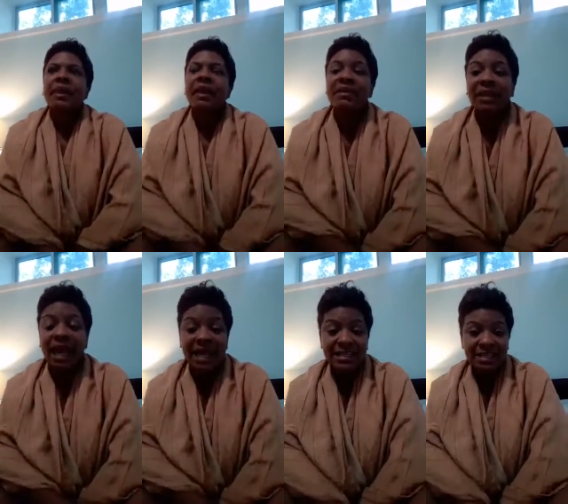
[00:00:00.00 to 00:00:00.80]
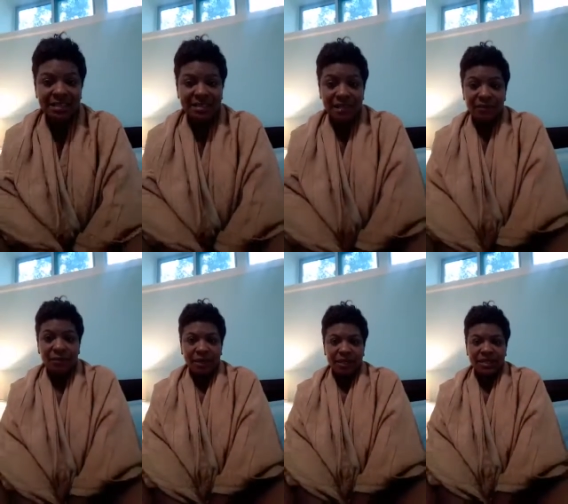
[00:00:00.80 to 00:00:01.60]
in the last
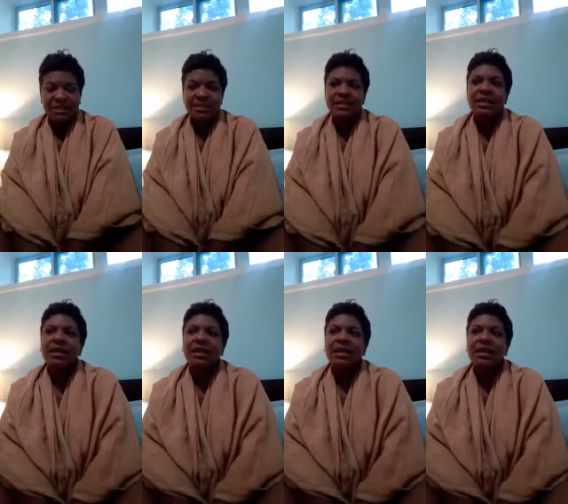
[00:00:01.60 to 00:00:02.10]
several months